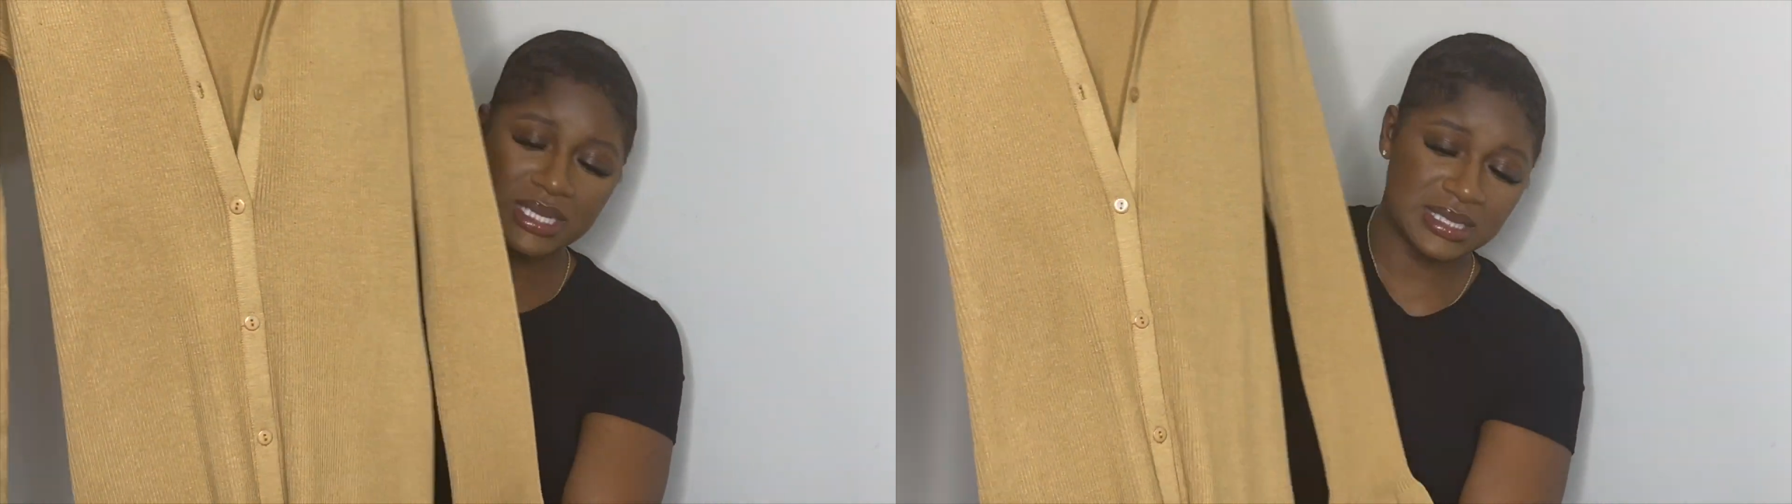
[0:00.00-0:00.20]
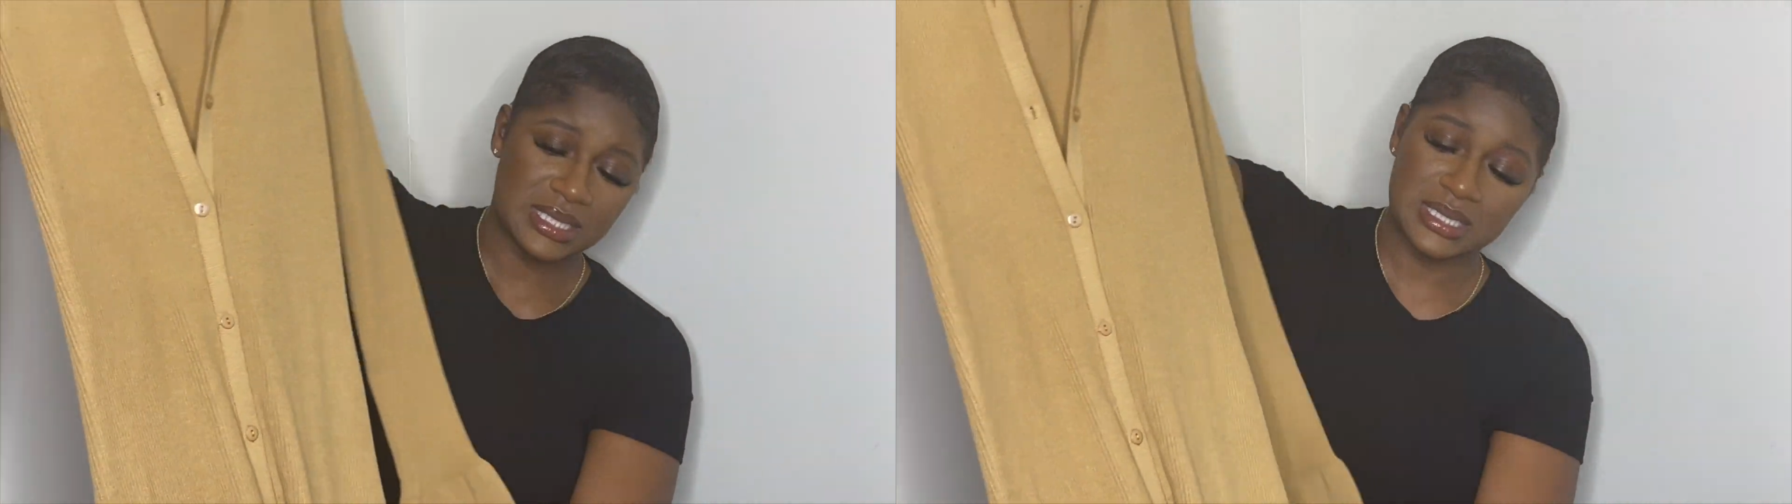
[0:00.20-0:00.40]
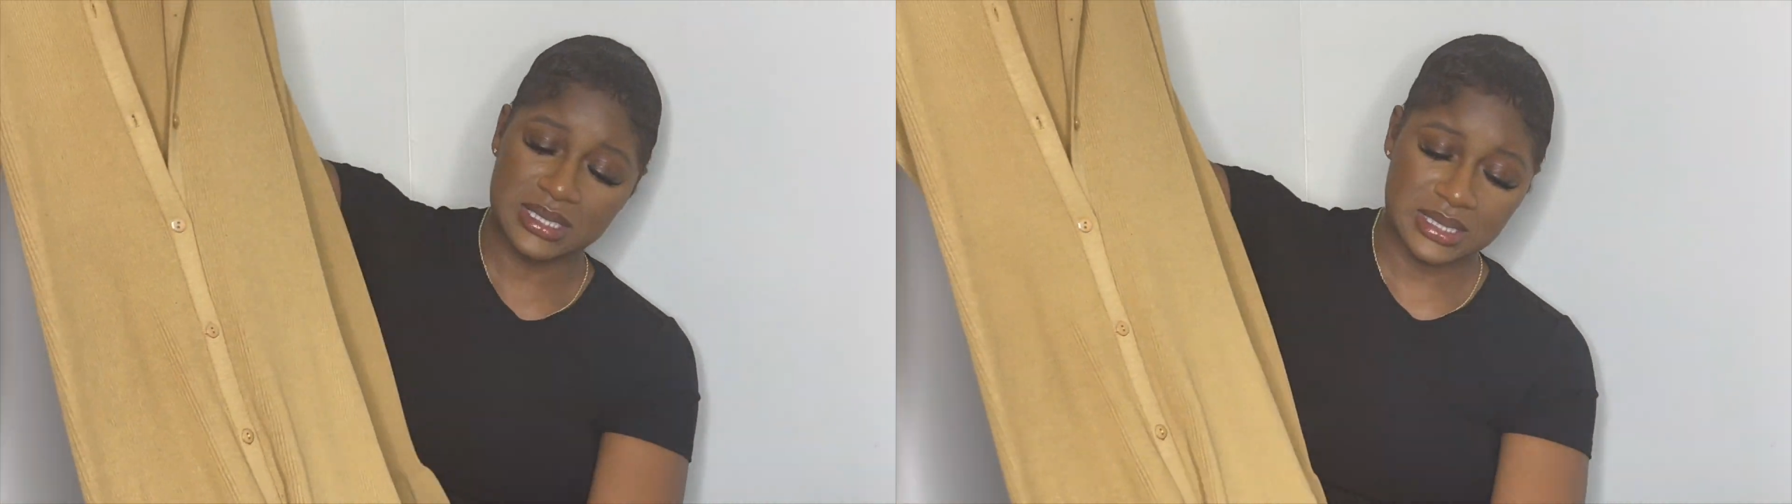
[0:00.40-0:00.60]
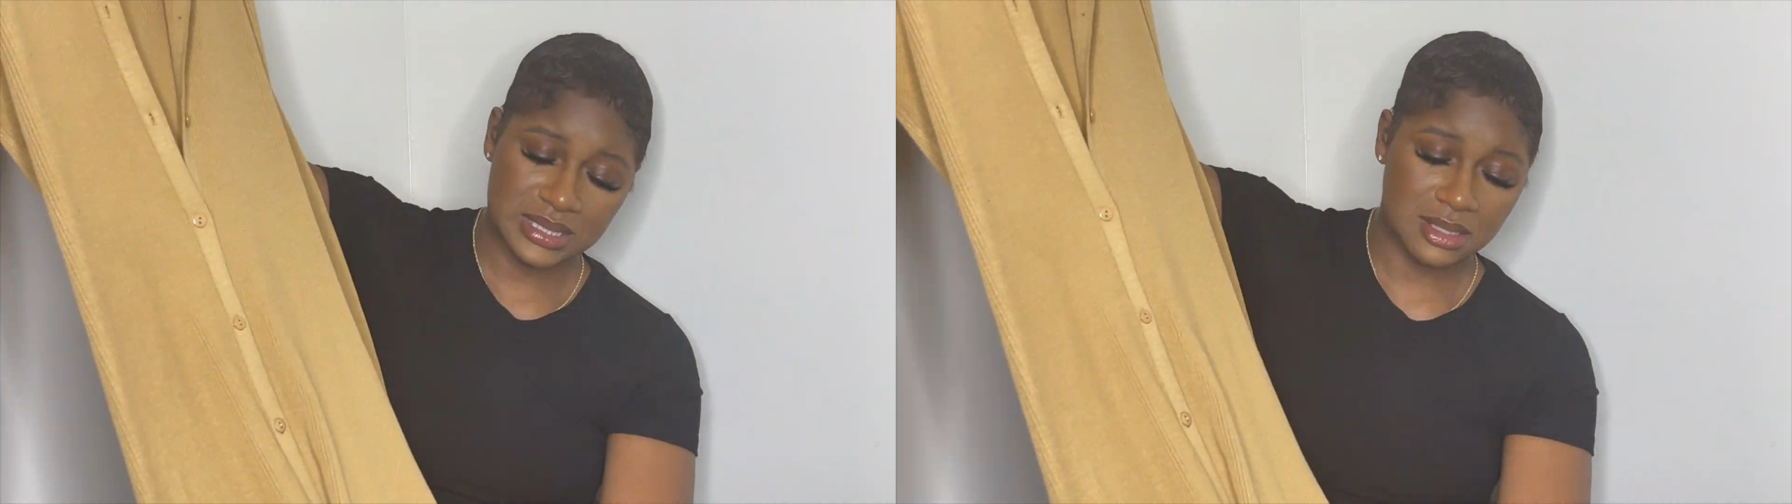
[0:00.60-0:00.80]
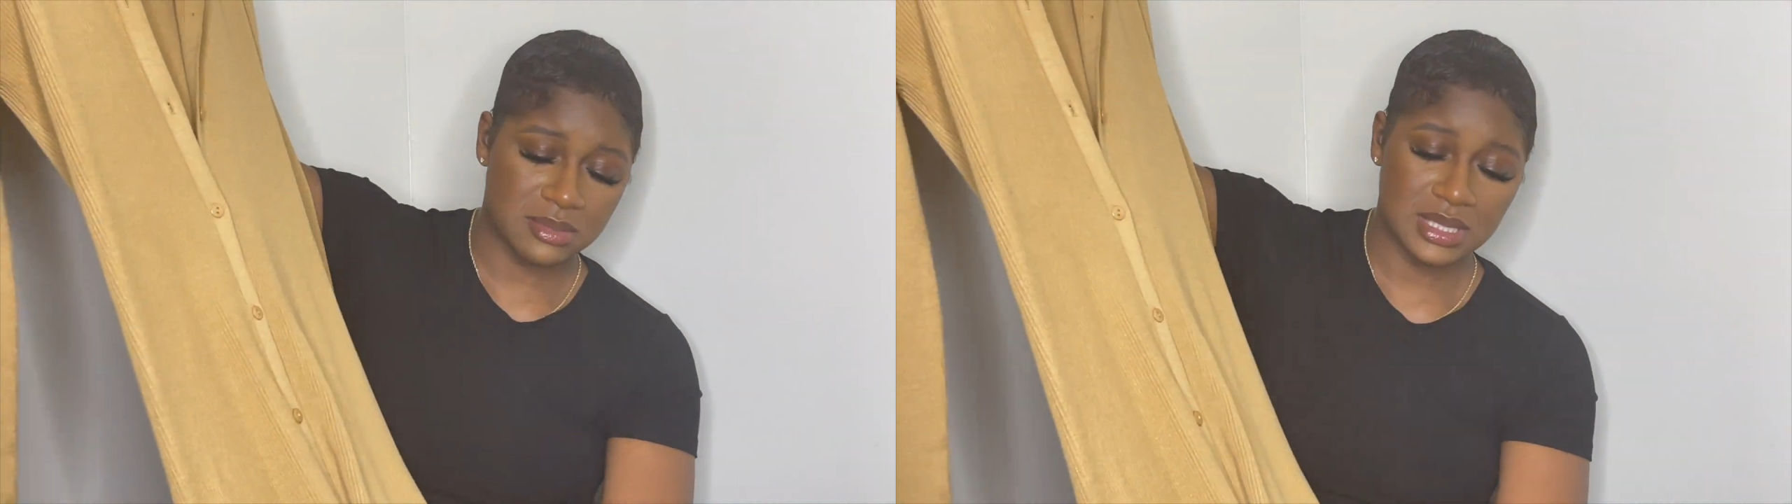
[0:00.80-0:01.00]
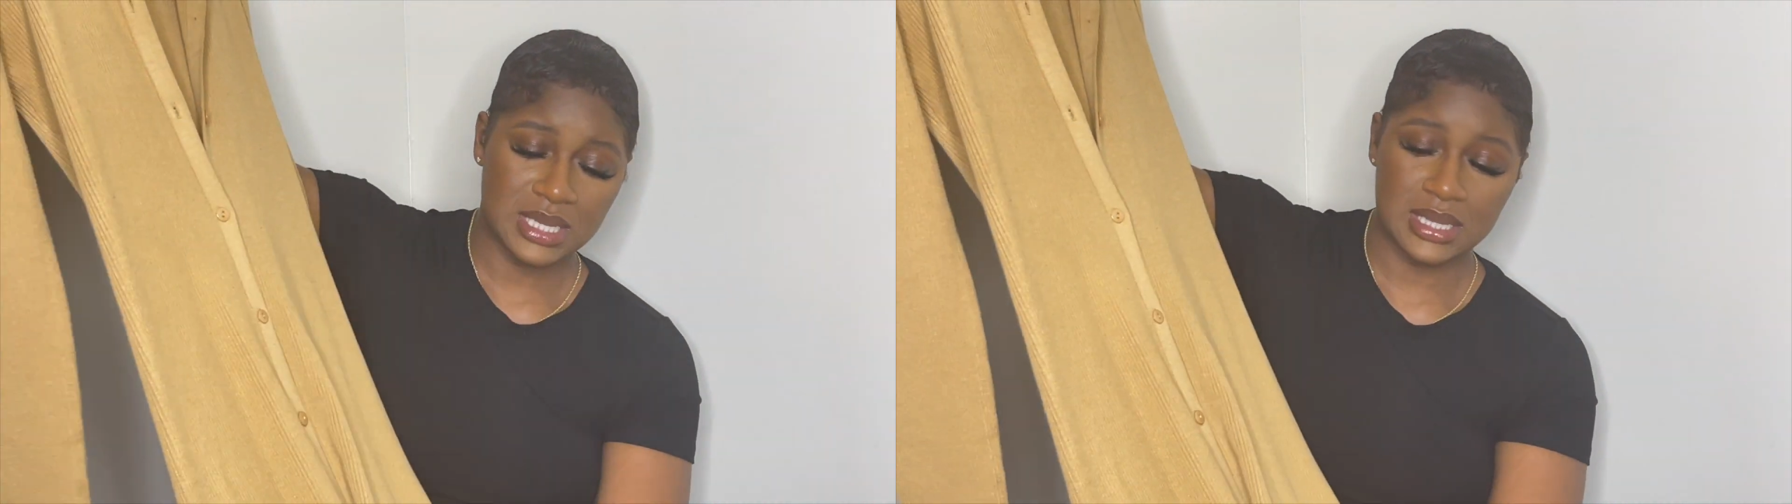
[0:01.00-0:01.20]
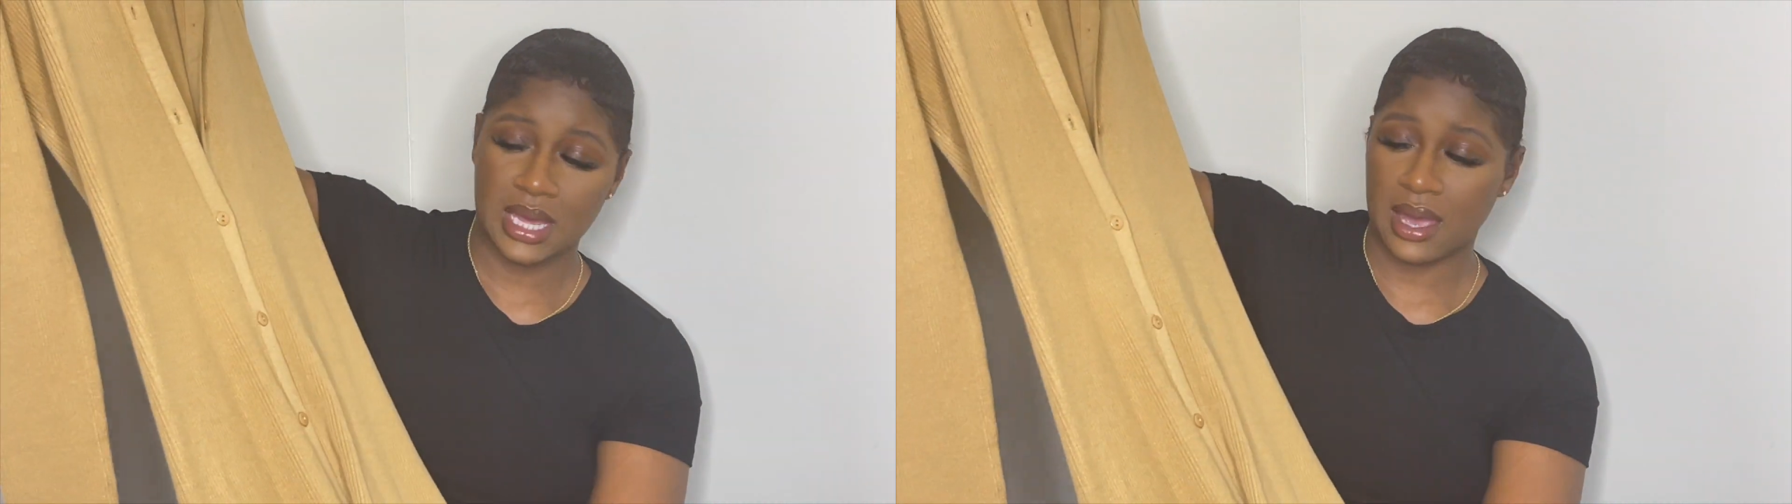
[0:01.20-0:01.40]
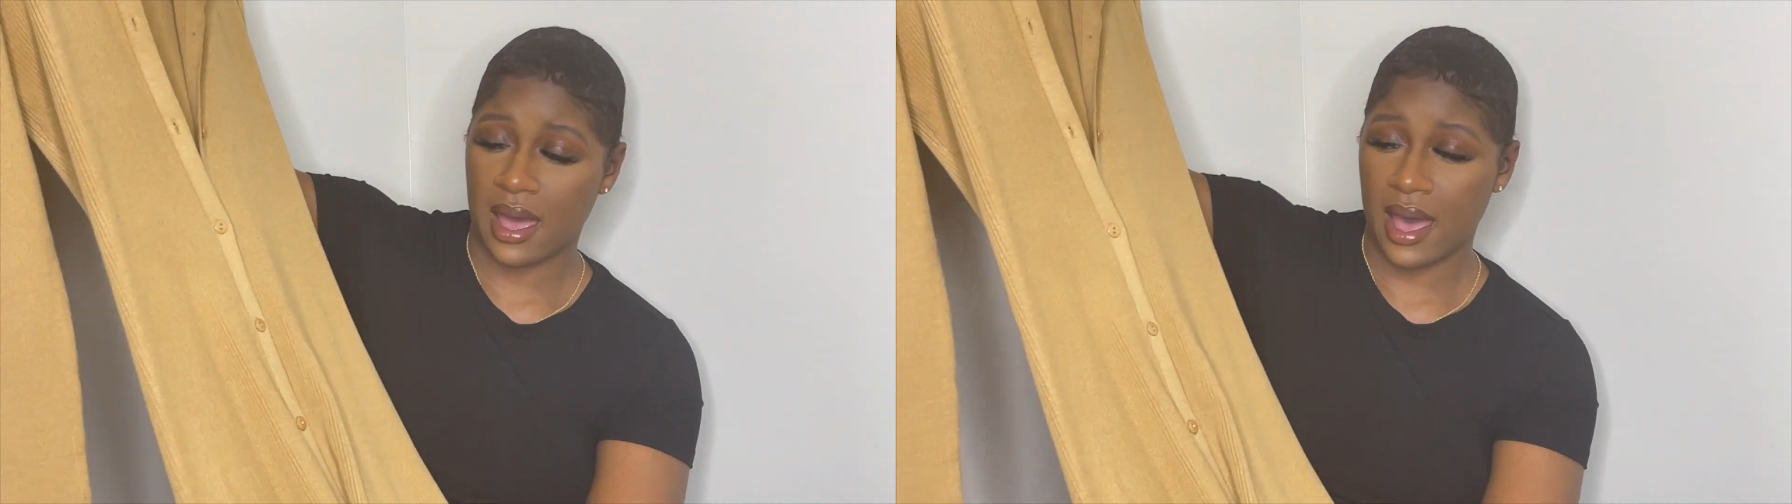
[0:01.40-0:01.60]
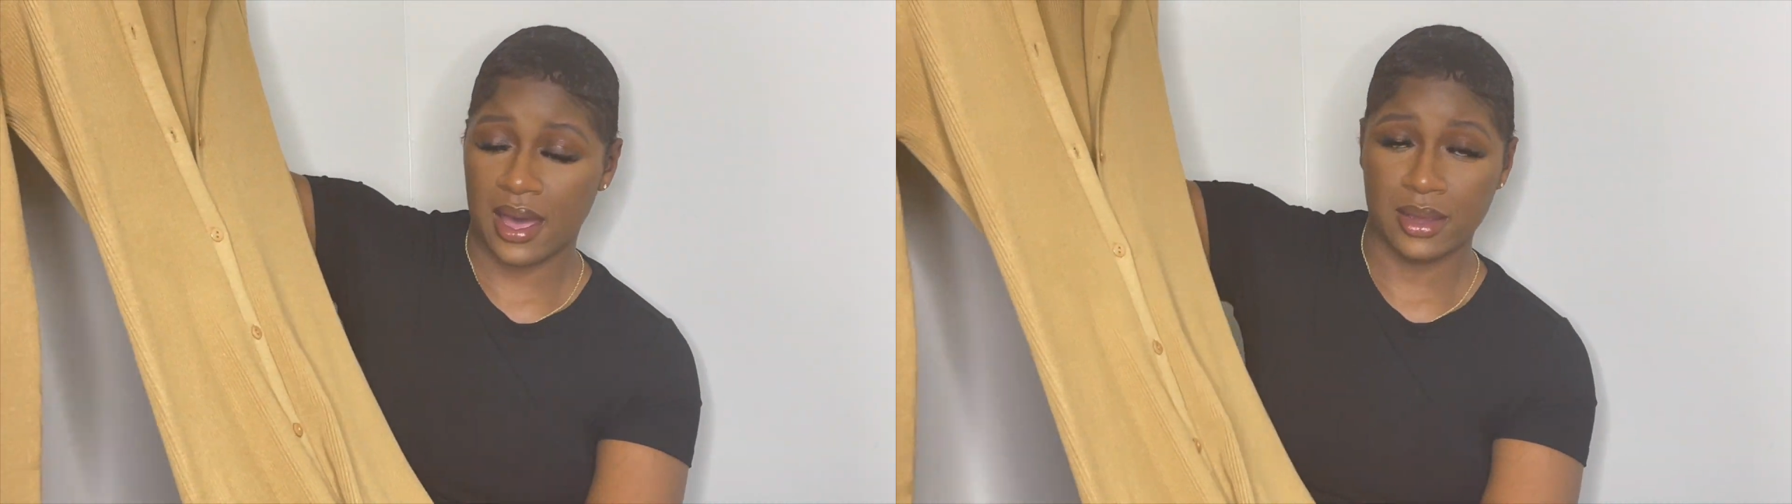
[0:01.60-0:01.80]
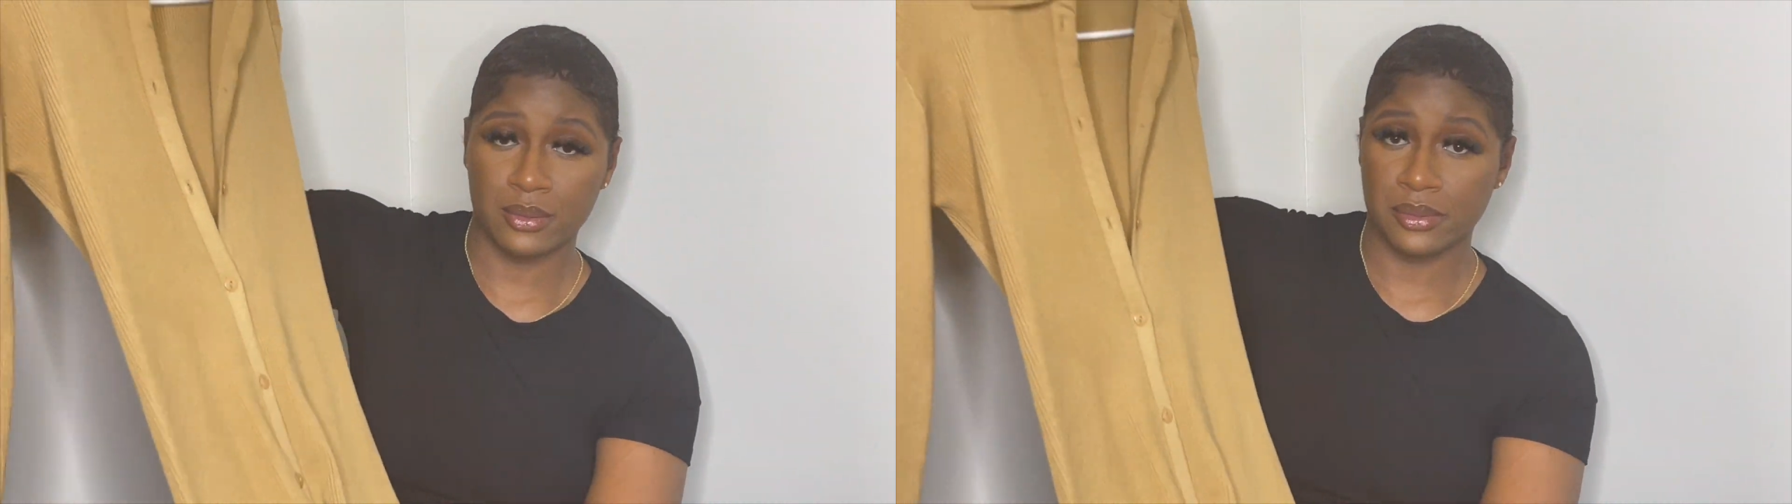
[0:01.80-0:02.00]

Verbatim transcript: this isn't something that I